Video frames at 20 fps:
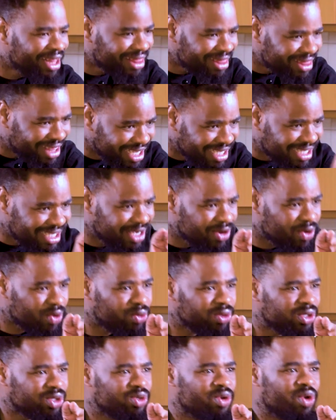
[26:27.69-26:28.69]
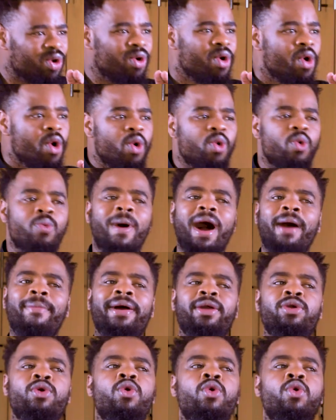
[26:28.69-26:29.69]
this thing which Ubaba,
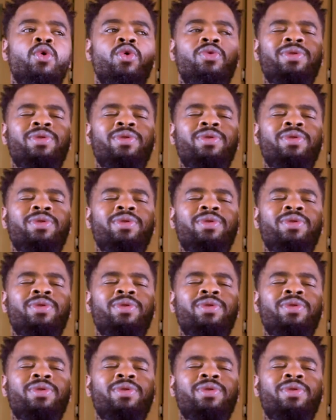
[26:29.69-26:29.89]
yo,